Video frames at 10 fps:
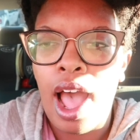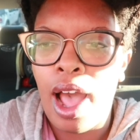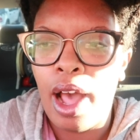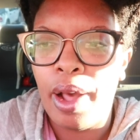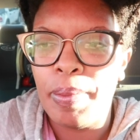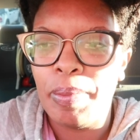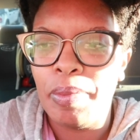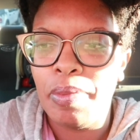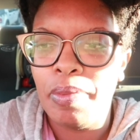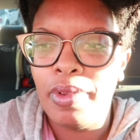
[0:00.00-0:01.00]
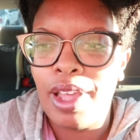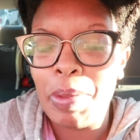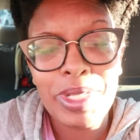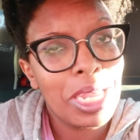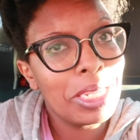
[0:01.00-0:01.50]
um
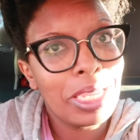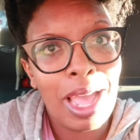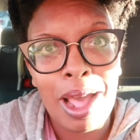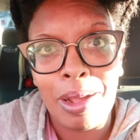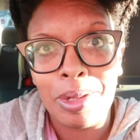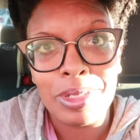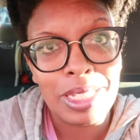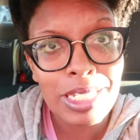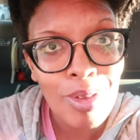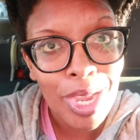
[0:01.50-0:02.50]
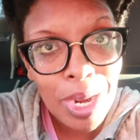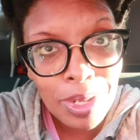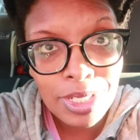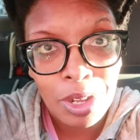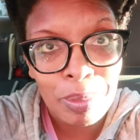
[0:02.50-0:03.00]
i'm telling y'all this right here
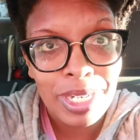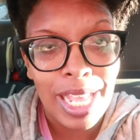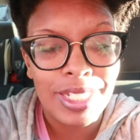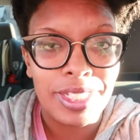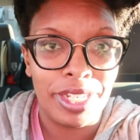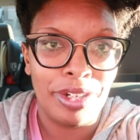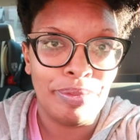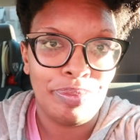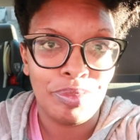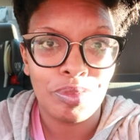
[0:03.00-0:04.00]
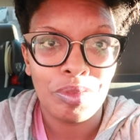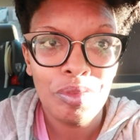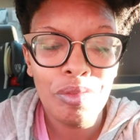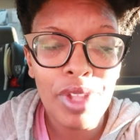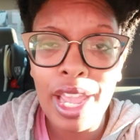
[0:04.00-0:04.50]
is gonna be next year
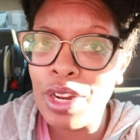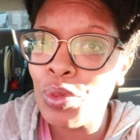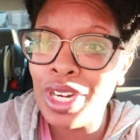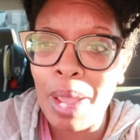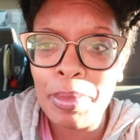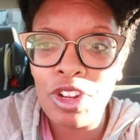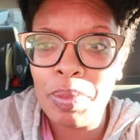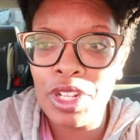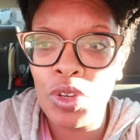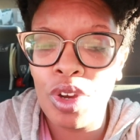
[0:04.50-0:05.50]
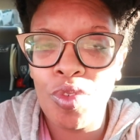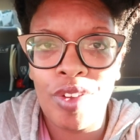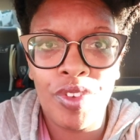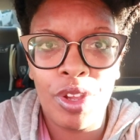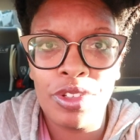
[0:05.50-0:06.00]
and when I'm going to be doing
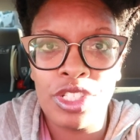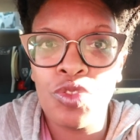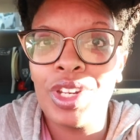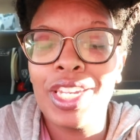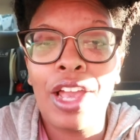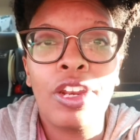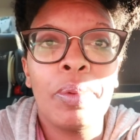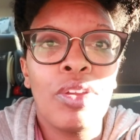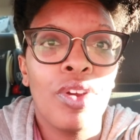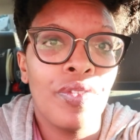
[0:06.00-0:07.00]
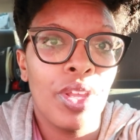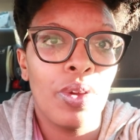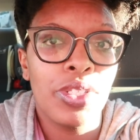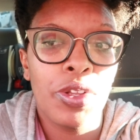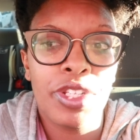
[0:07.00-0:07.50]
reviews, it's really not going to be
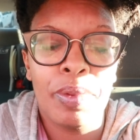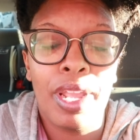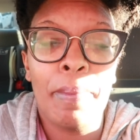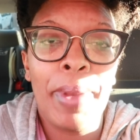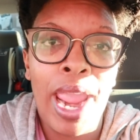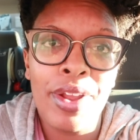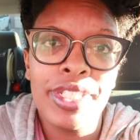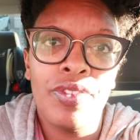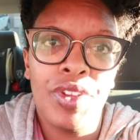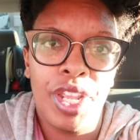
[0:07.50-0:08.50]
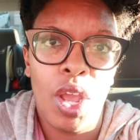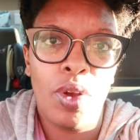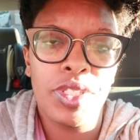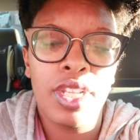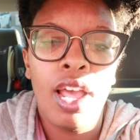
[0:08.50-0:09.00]
reviews. There's going to be comparison
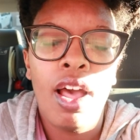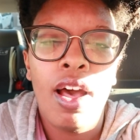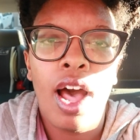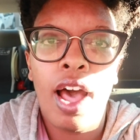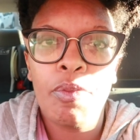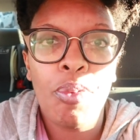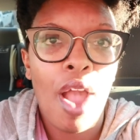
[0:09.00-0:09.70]
videos of